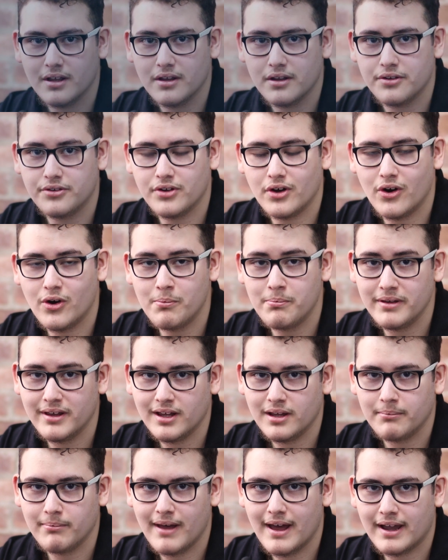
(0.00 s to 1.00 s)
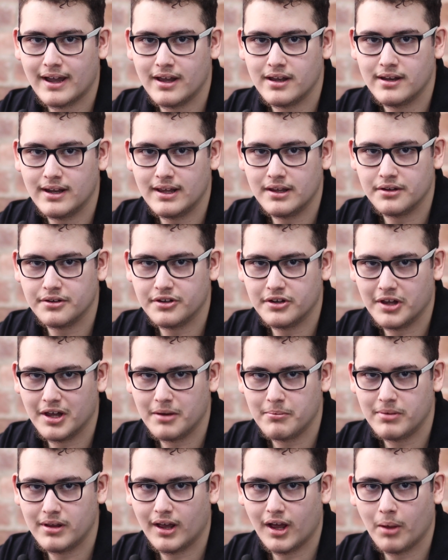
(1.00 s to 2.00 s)
So being back at NAISNY
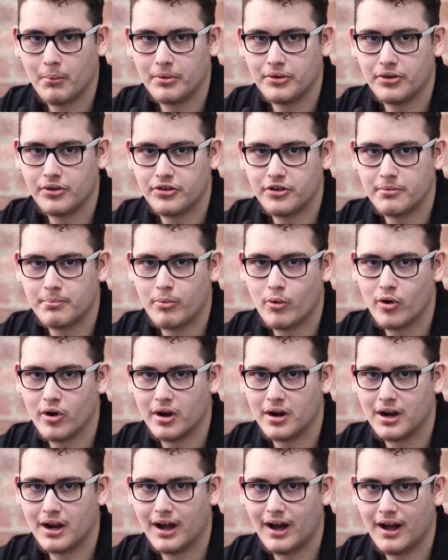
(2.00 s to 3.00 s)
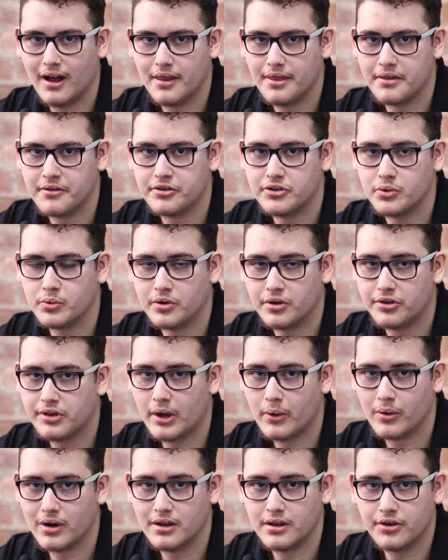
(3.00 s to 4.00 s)
and being able to support the students
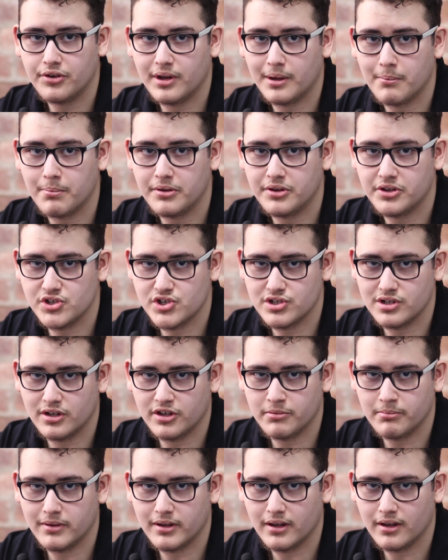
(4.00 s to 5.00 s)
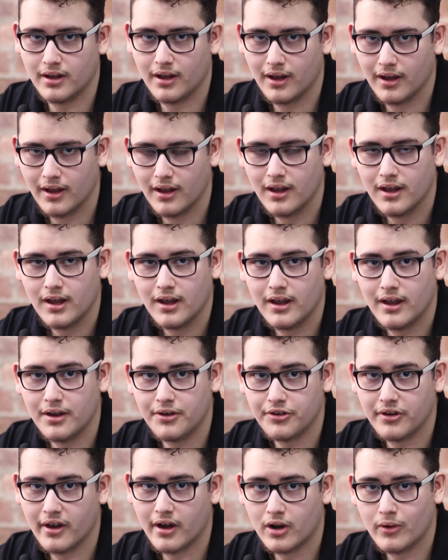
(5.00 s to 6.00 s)
that were in the same position as me
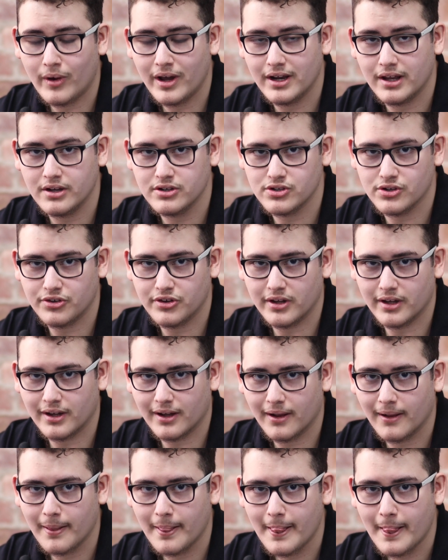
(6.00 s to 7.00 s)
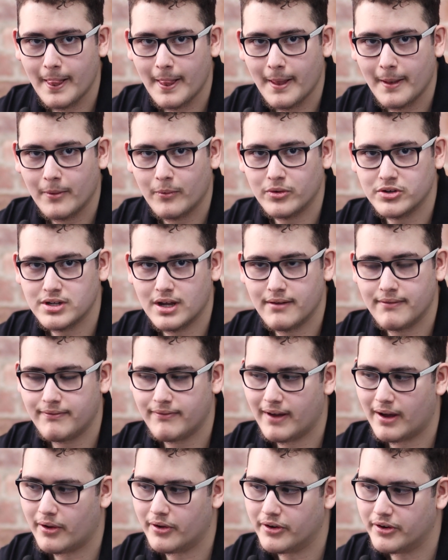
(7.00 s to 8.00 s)
is quite interesting, which I've
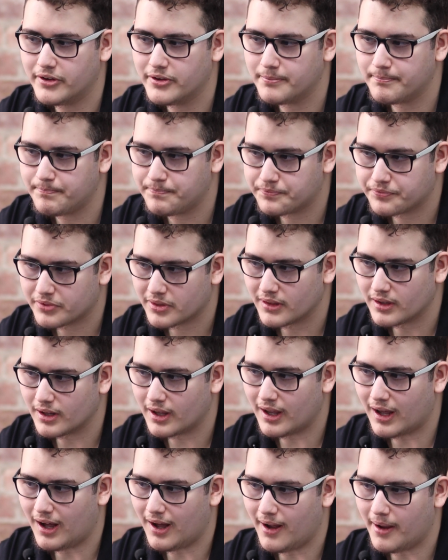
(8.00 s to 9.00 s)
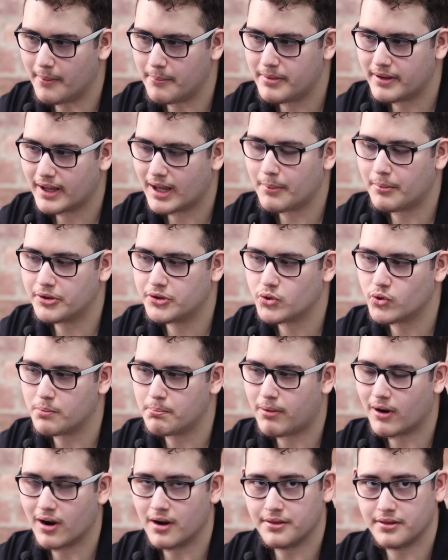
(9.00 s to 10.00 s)
found being able to
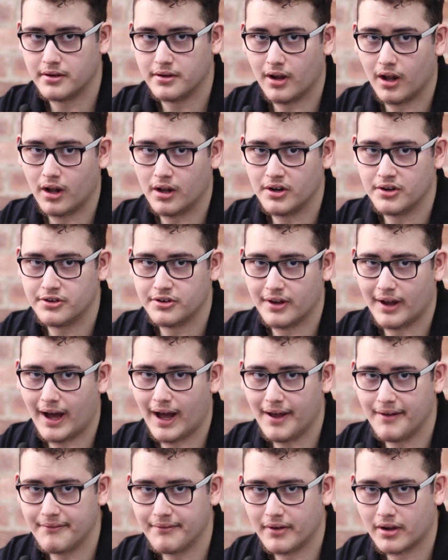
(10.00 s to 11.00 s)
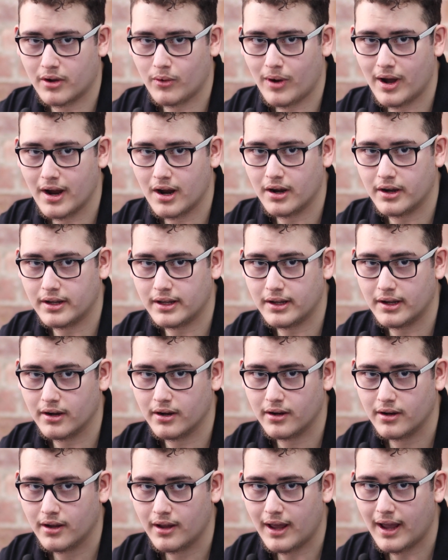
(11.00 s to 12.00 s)
impart the knowledge that I've acquired
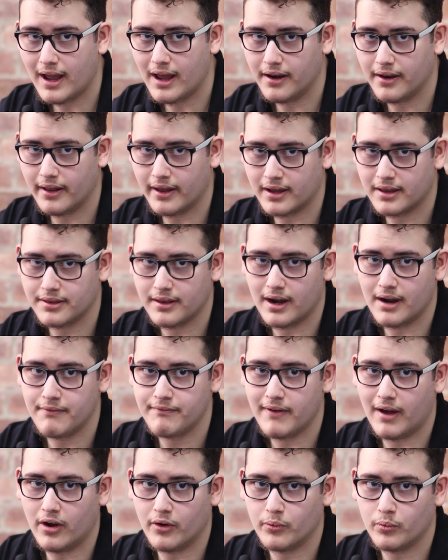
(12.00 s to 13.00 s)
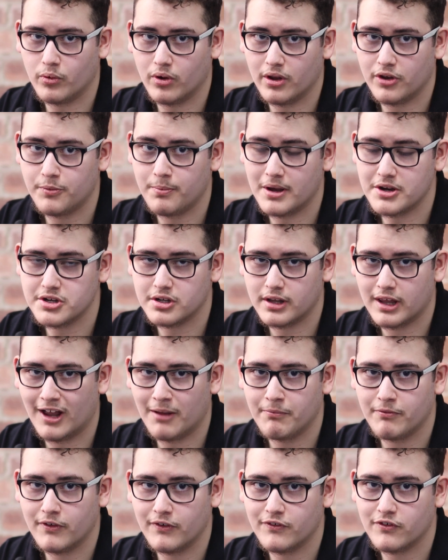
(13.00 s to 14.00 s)
here and like that I found will especially
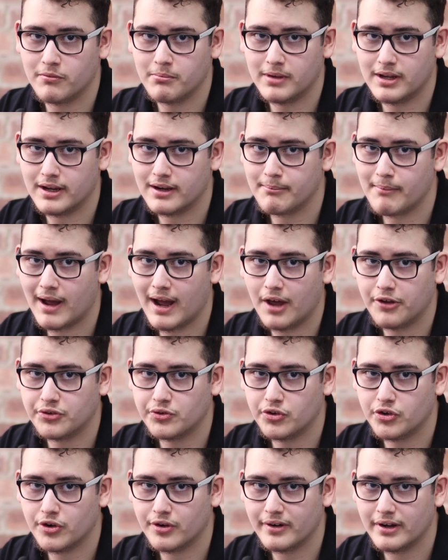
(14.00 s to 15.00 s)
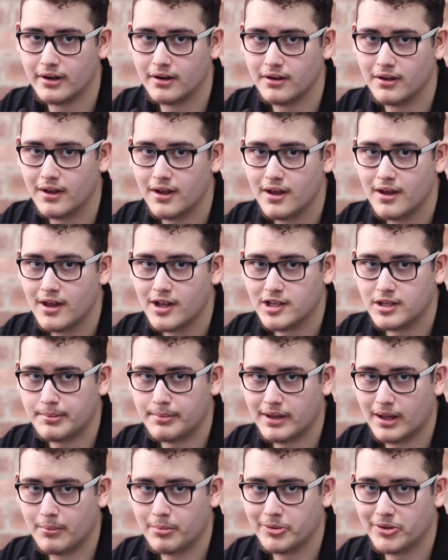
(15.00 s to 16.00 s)
helpful for me in my high school career to
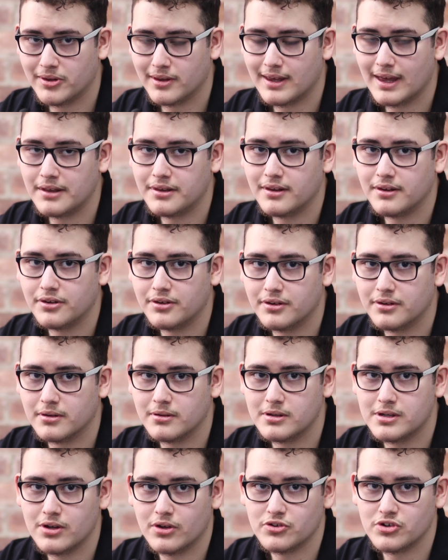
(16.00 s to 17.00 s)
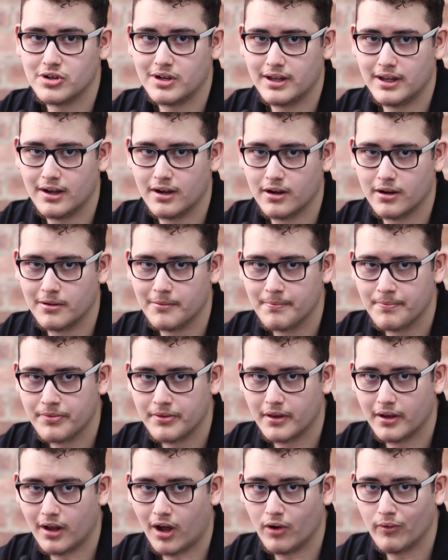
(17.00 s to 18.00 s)
be able to get these children here
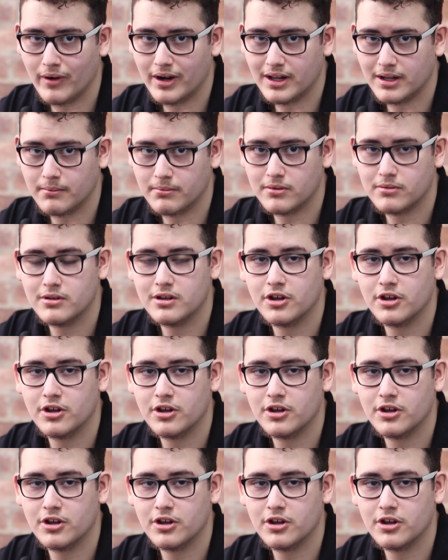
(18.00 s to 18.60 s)
already